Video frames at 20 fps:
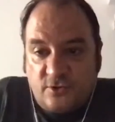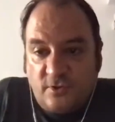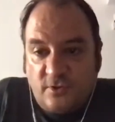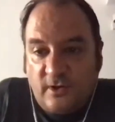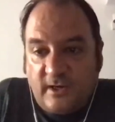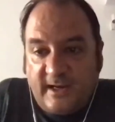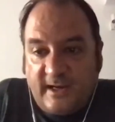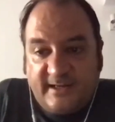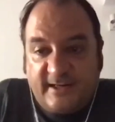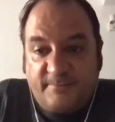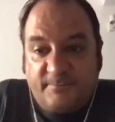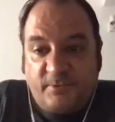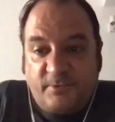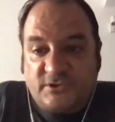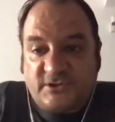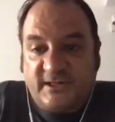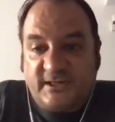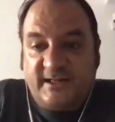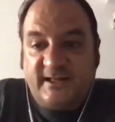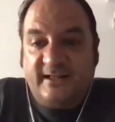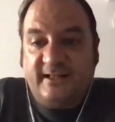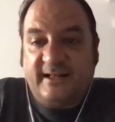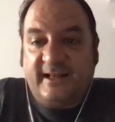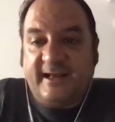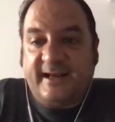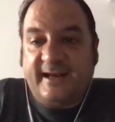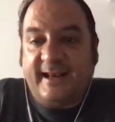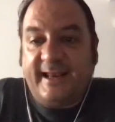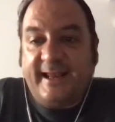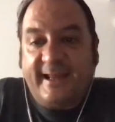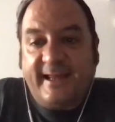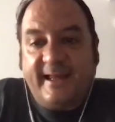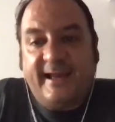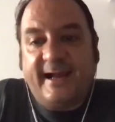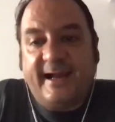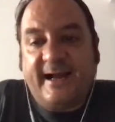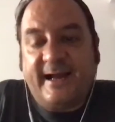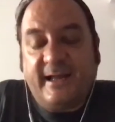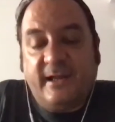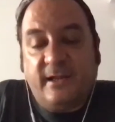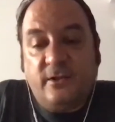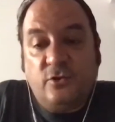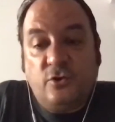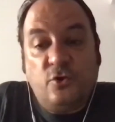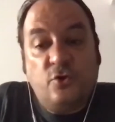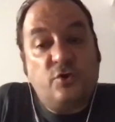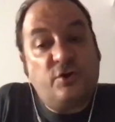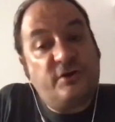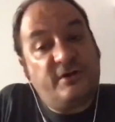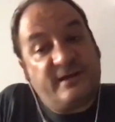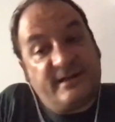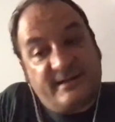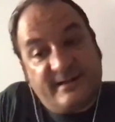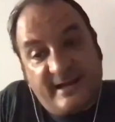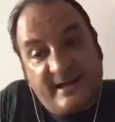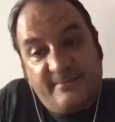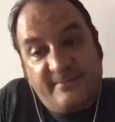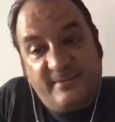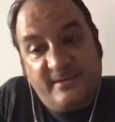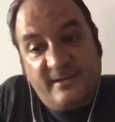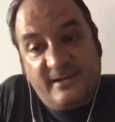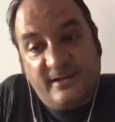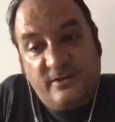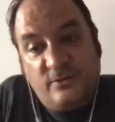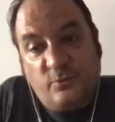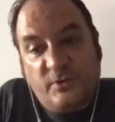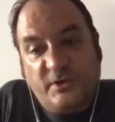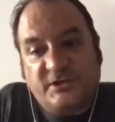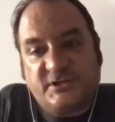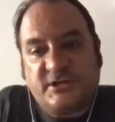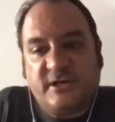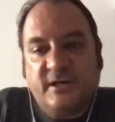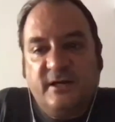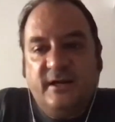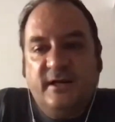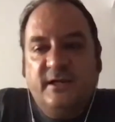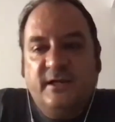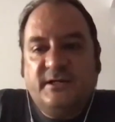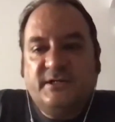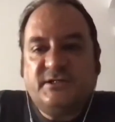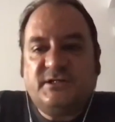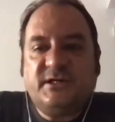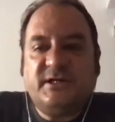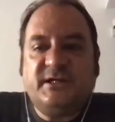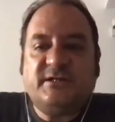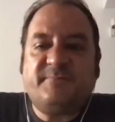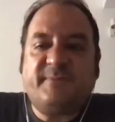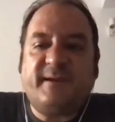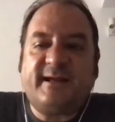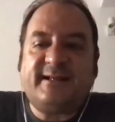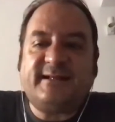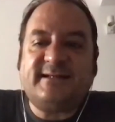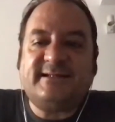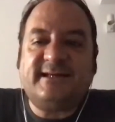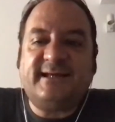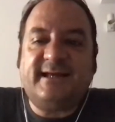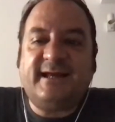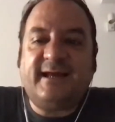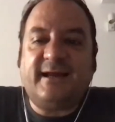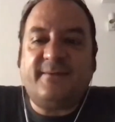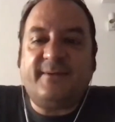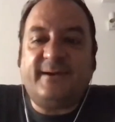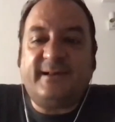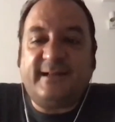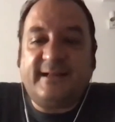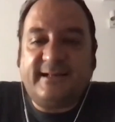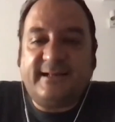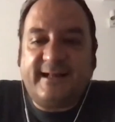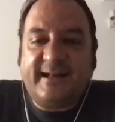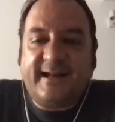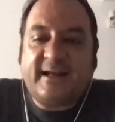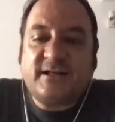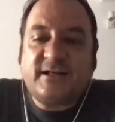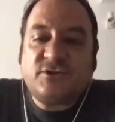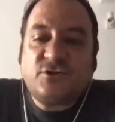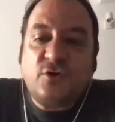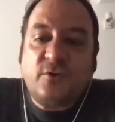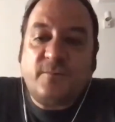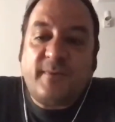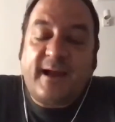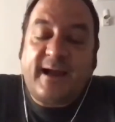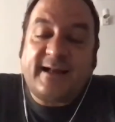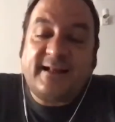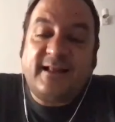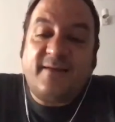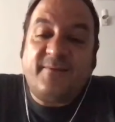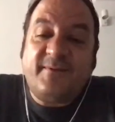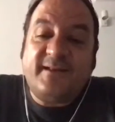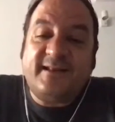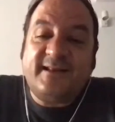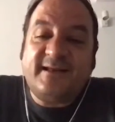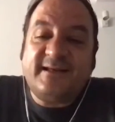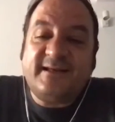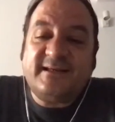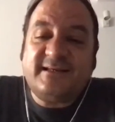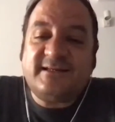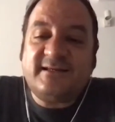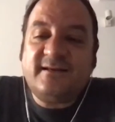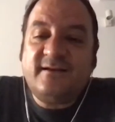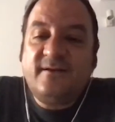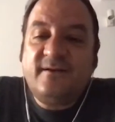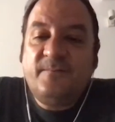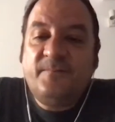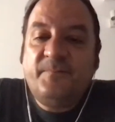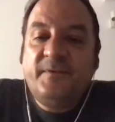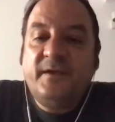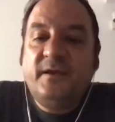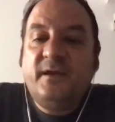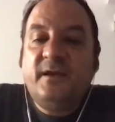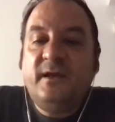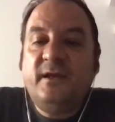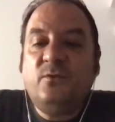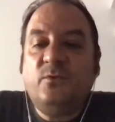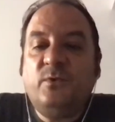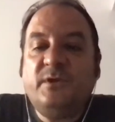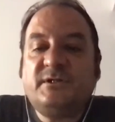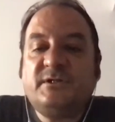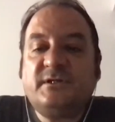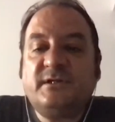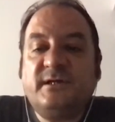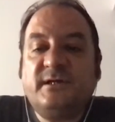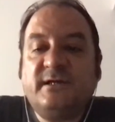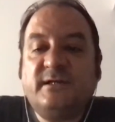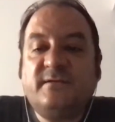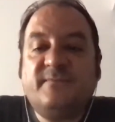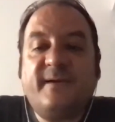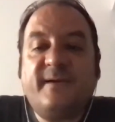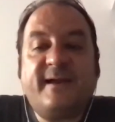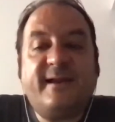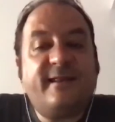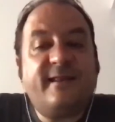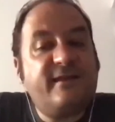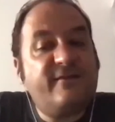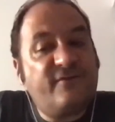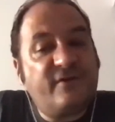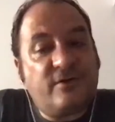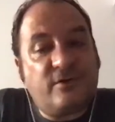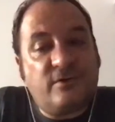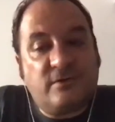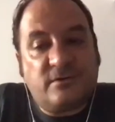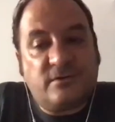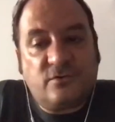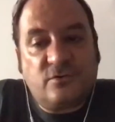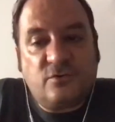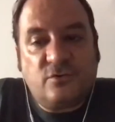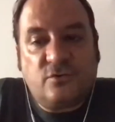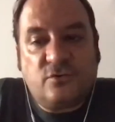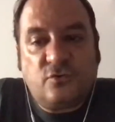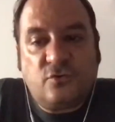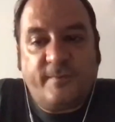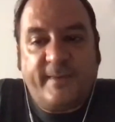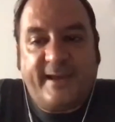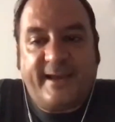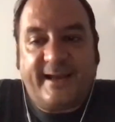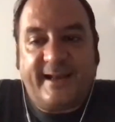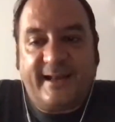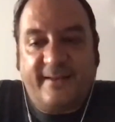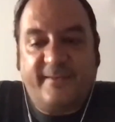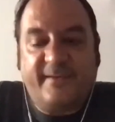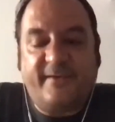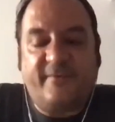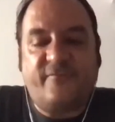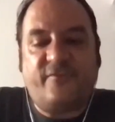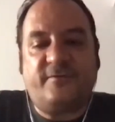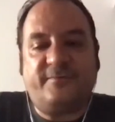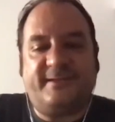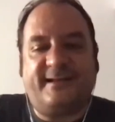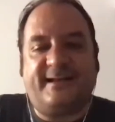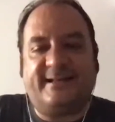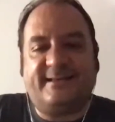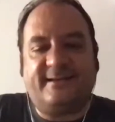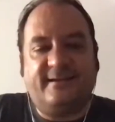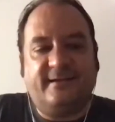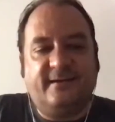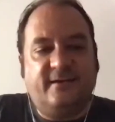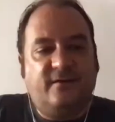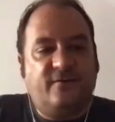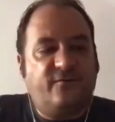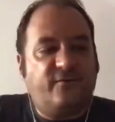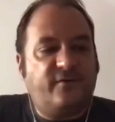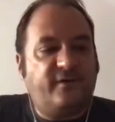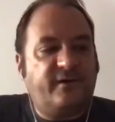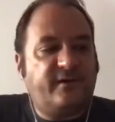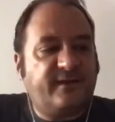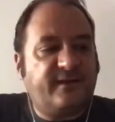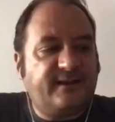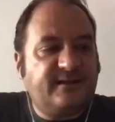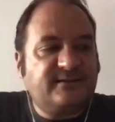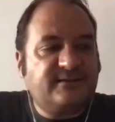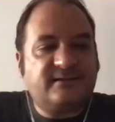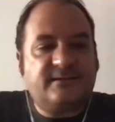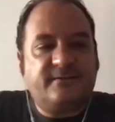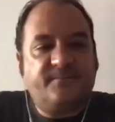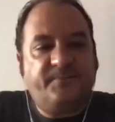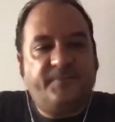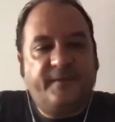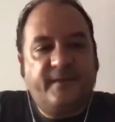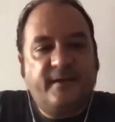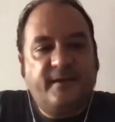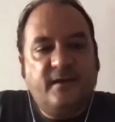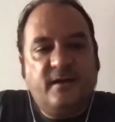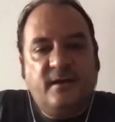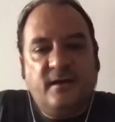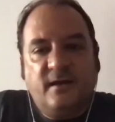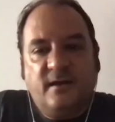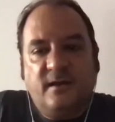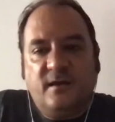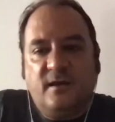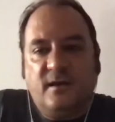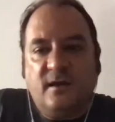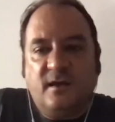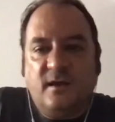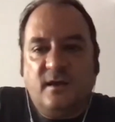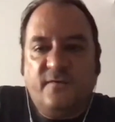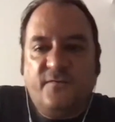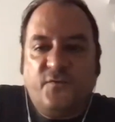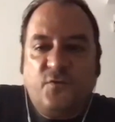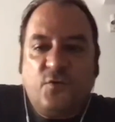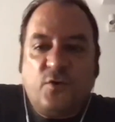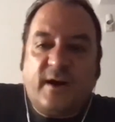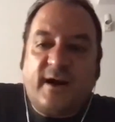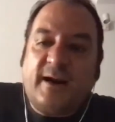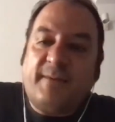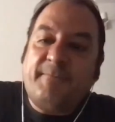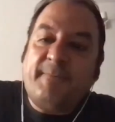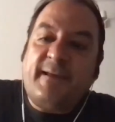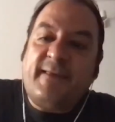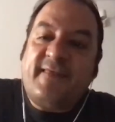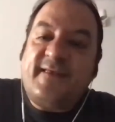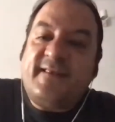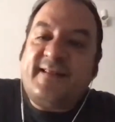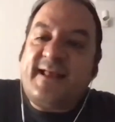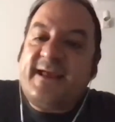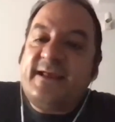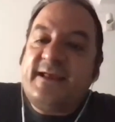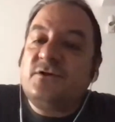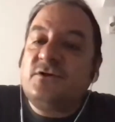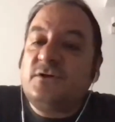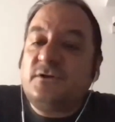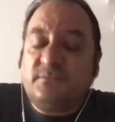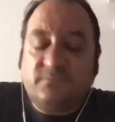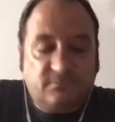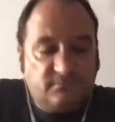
100% in the Ikigai during the time in which she's practicing Ikebana. There are some activities in which it's very difficult to make a living from that. For instance, if you are a meditator,